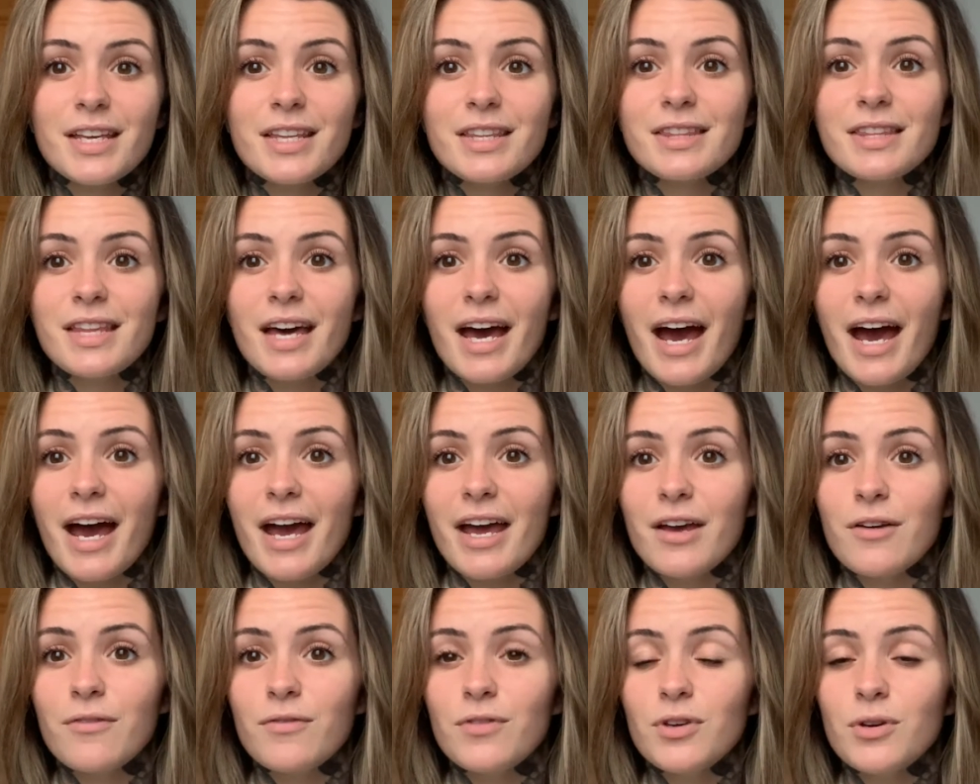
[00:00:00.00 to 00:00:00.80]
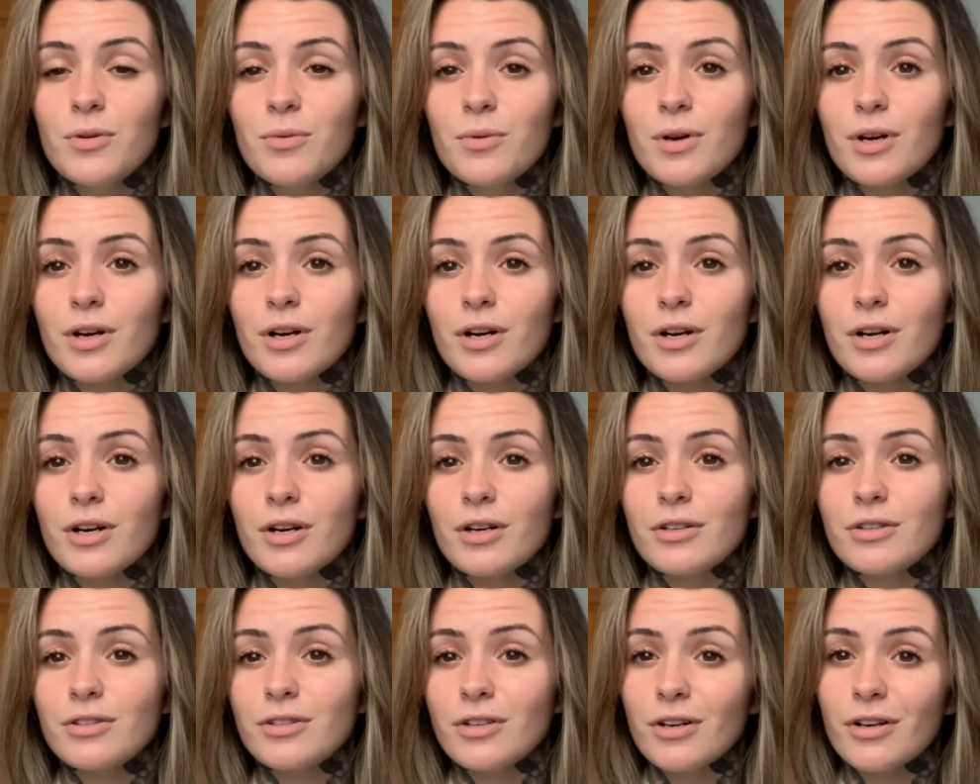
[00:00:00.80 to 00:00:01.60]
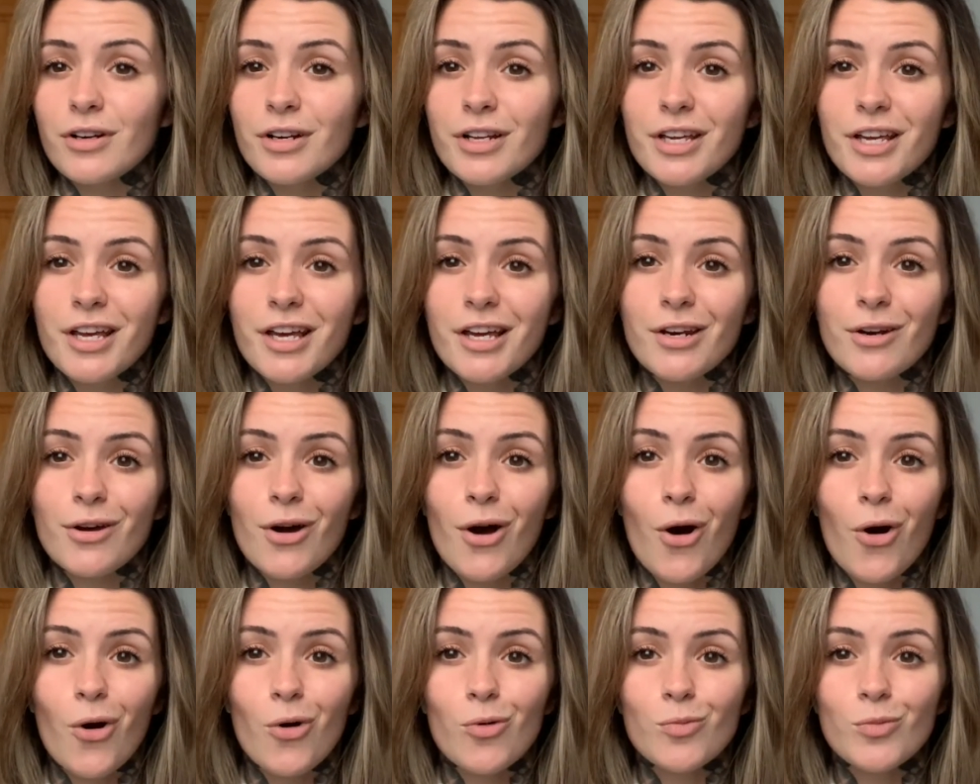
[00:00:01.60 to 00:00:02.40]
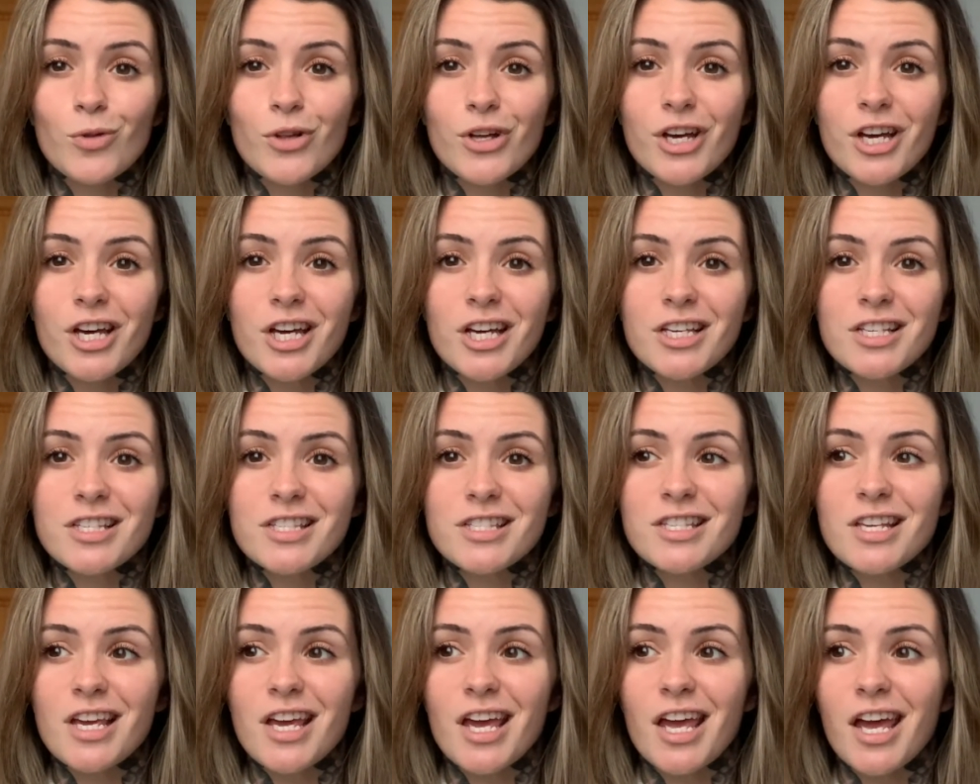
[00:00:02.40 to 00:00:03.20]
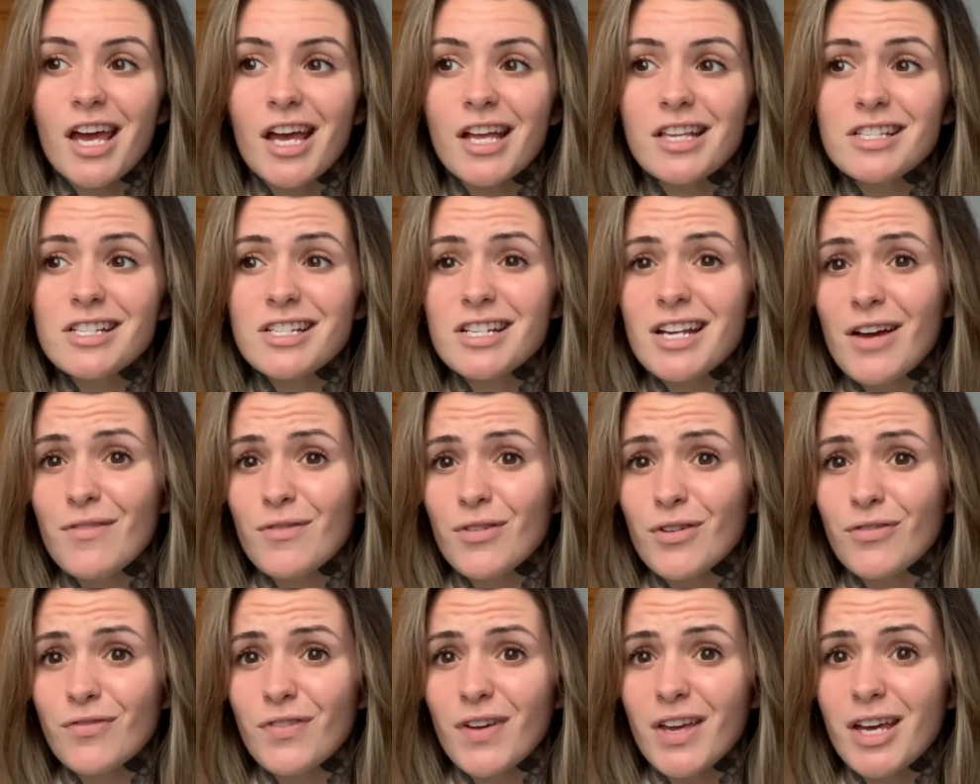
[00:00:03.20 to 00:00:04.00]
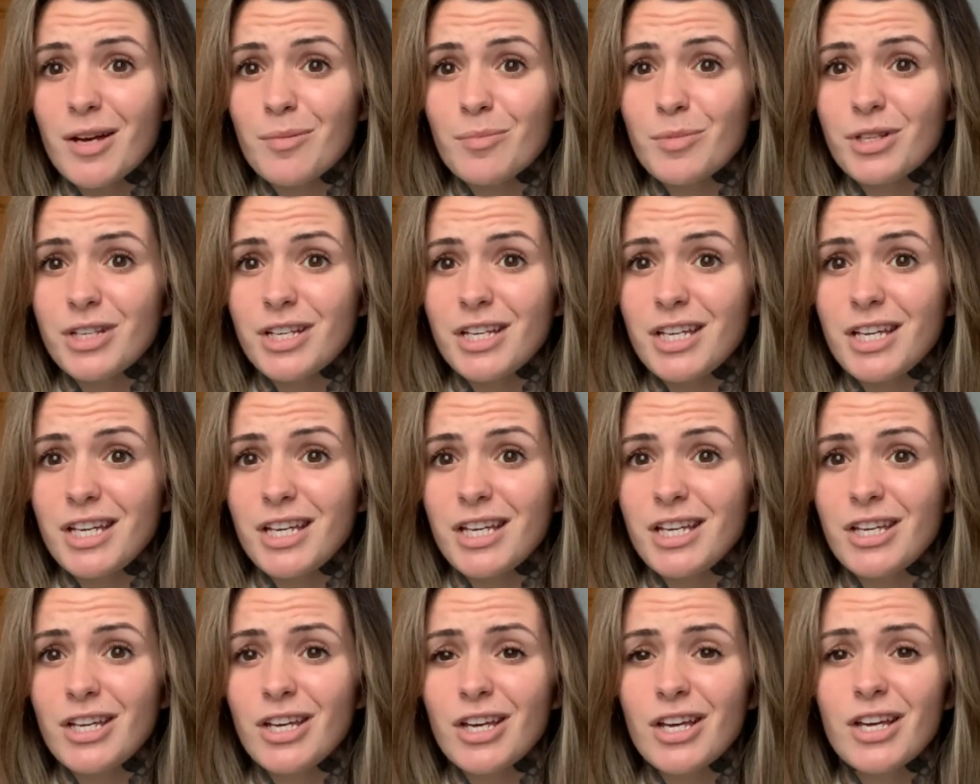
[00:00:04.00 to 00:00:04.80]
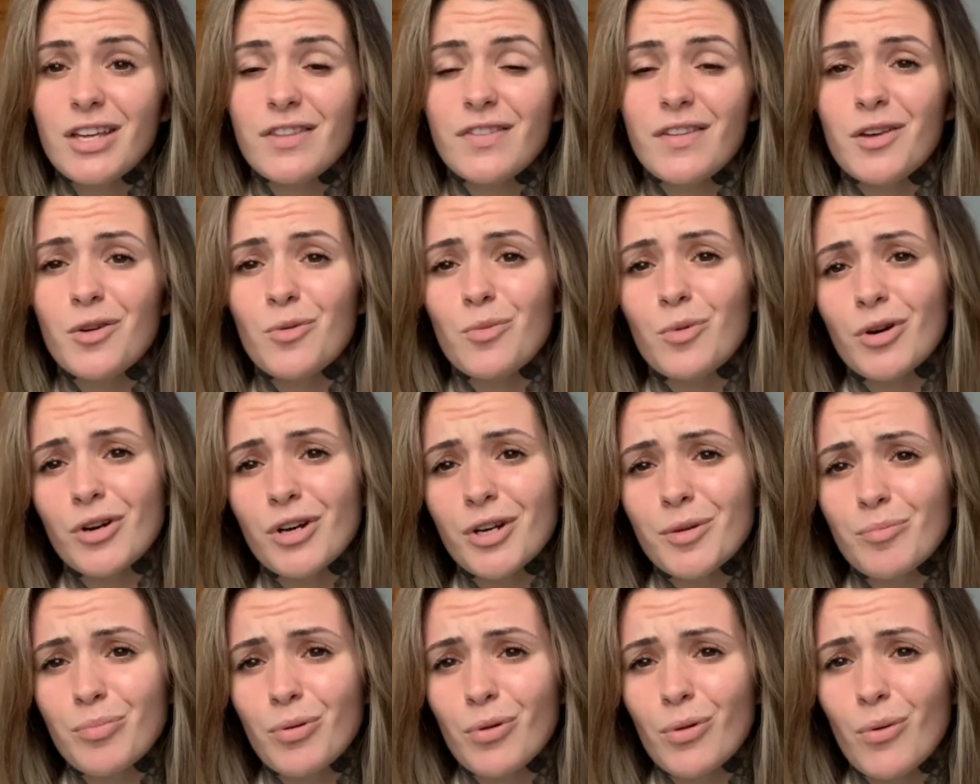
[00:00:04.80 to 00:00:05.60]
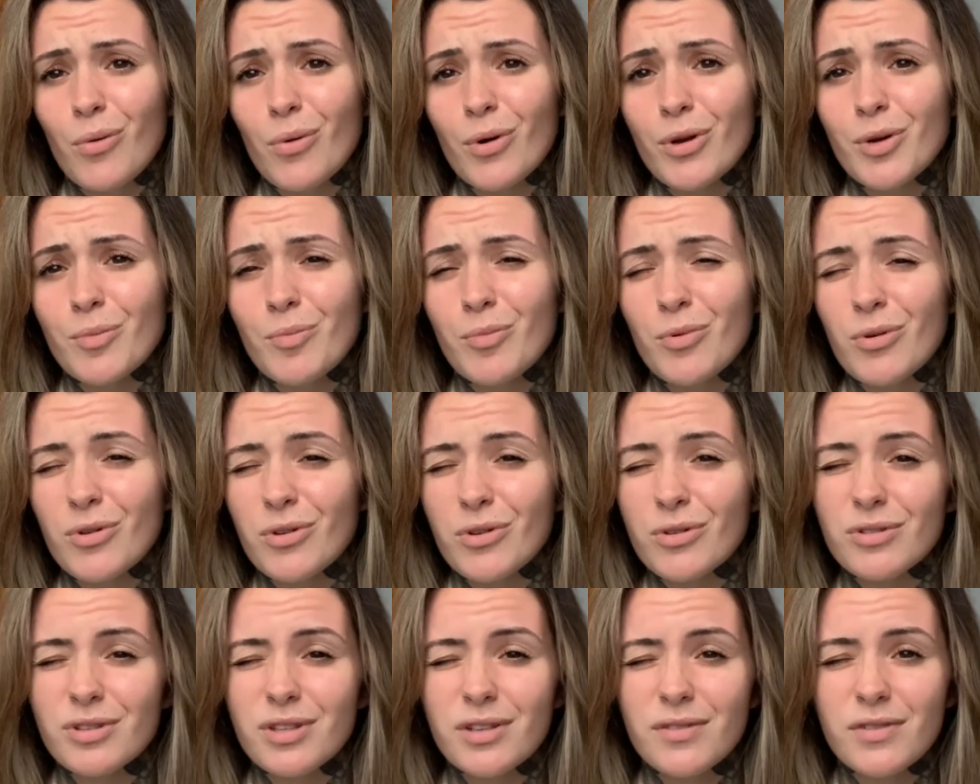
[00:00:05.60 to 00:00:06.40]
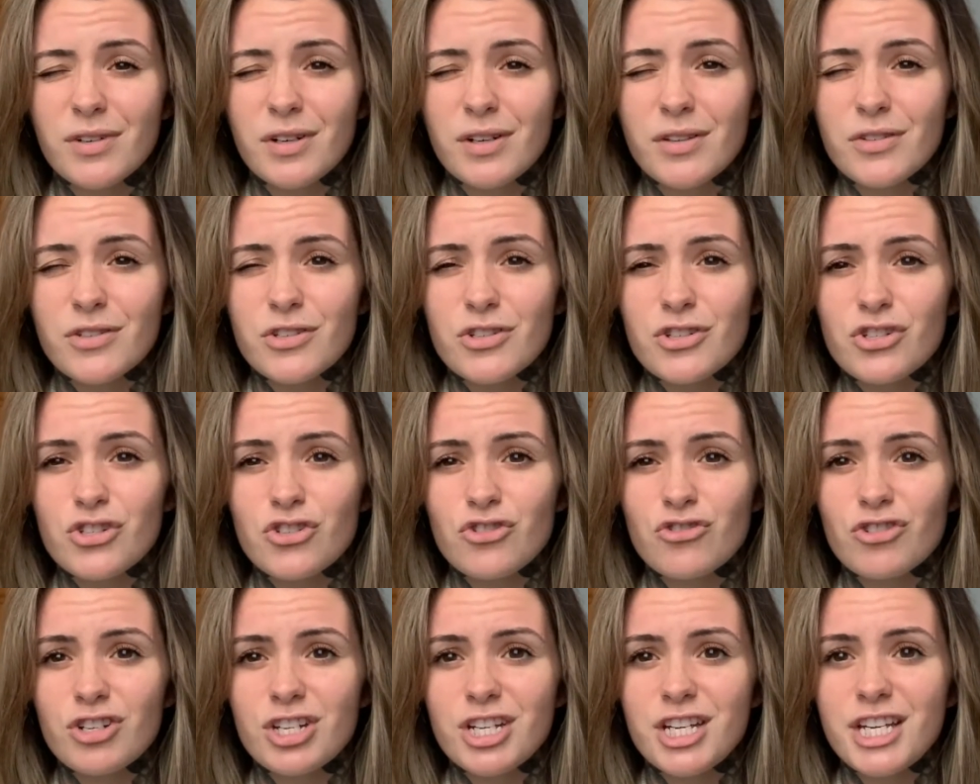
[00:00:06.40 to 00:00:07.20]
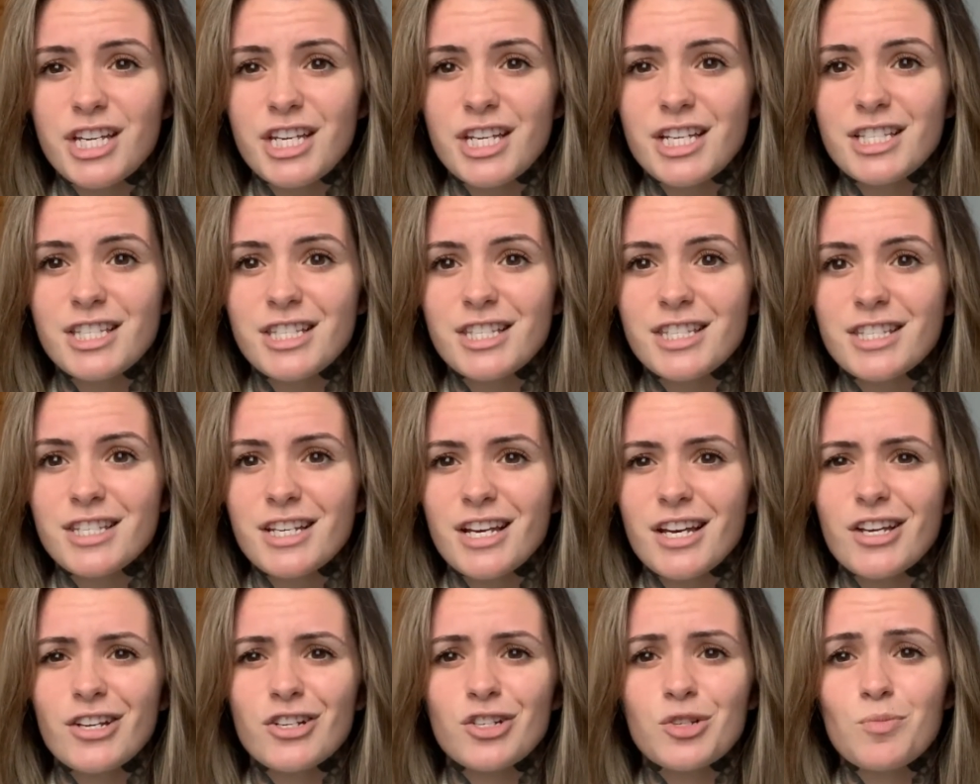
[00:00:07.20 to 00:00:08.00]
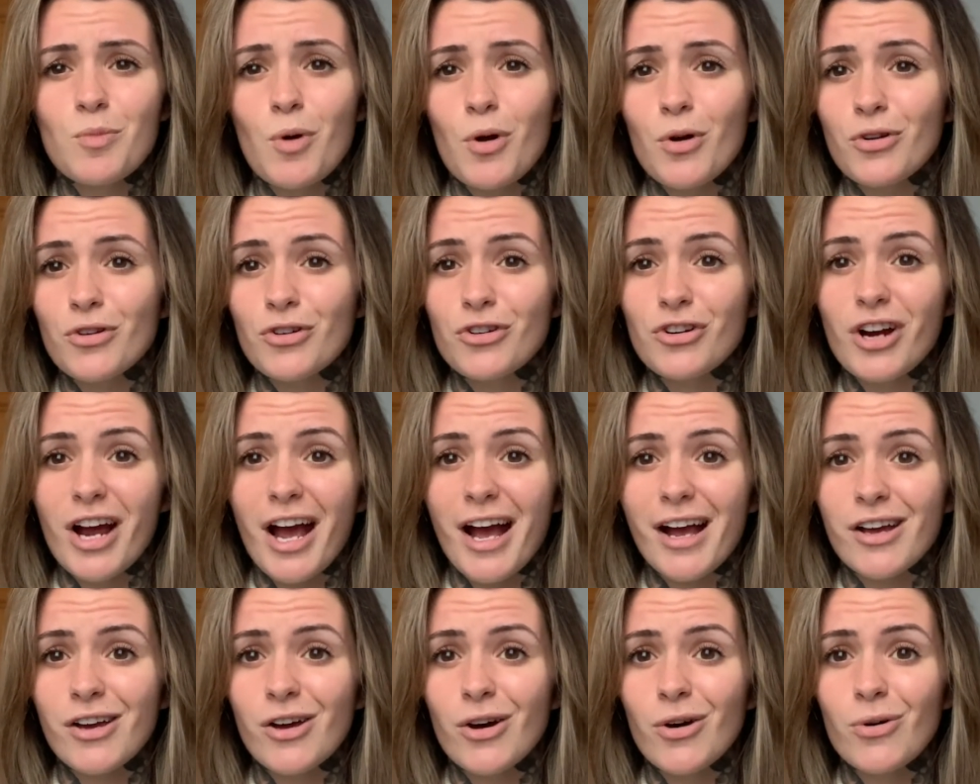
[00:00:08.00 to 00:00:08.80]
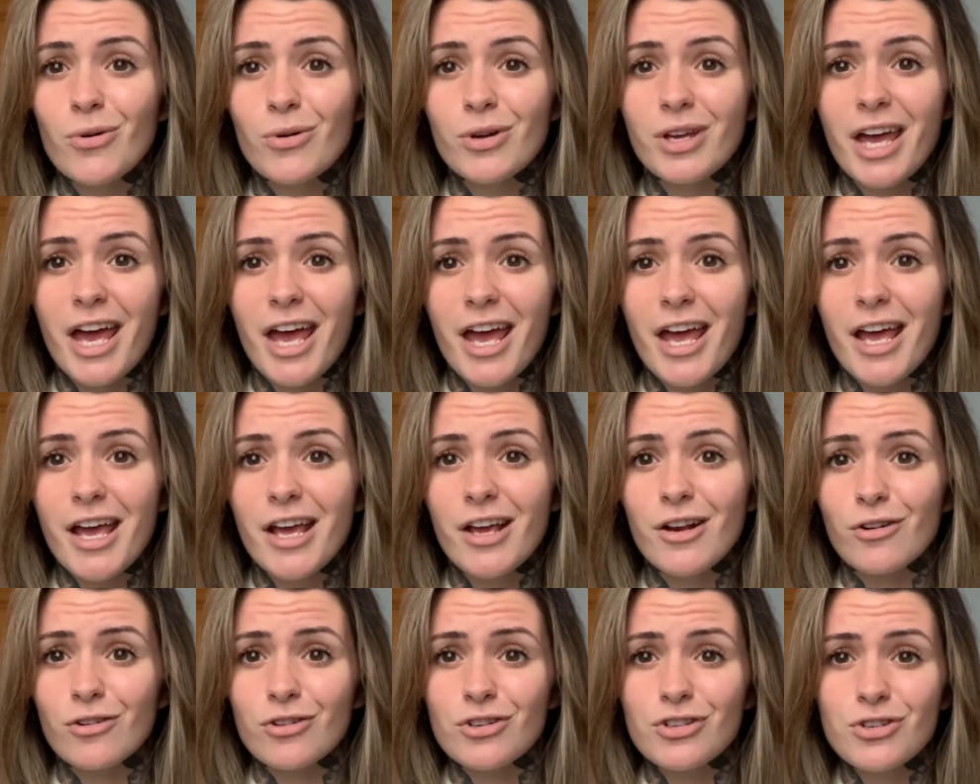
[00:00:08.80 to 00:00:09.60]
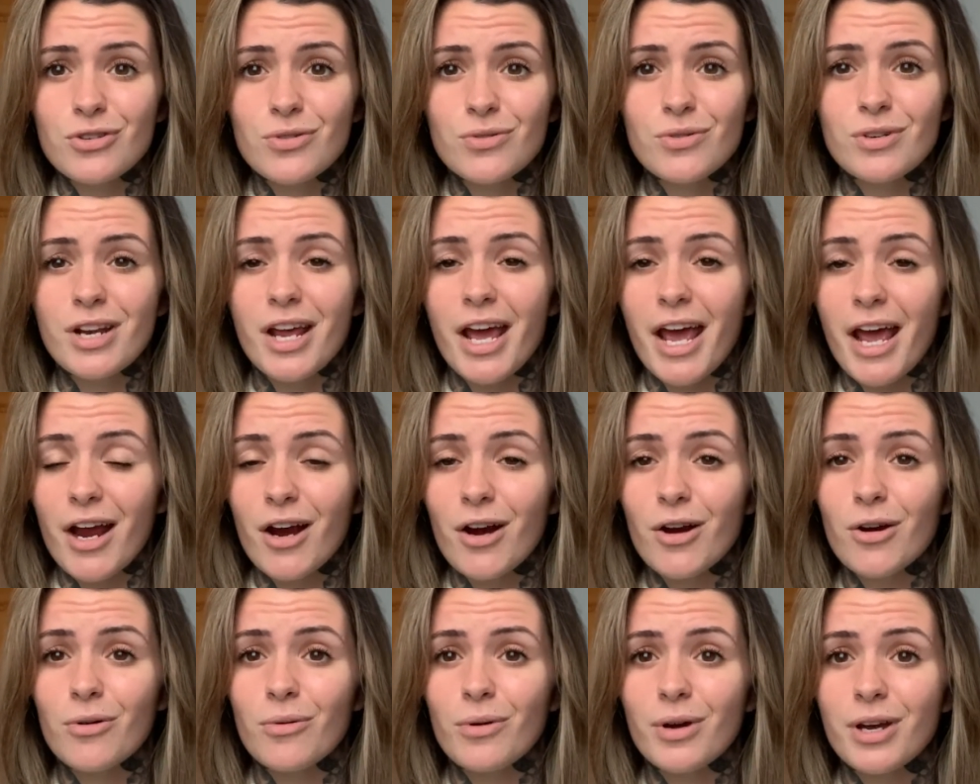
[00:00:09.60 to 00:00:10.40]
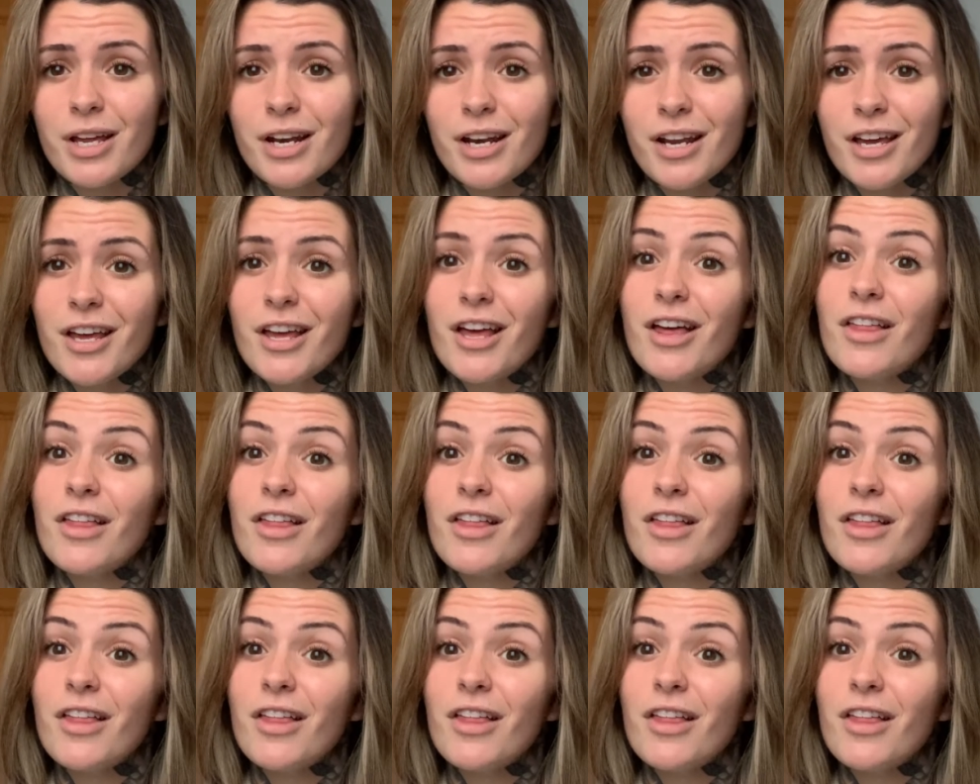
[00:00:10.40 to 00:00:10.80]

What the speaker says: that if you were dirty and homeless and didn't have your family, that you weren't employable, you're living on the streets, you're smoking crack cocaine or shooting heroin,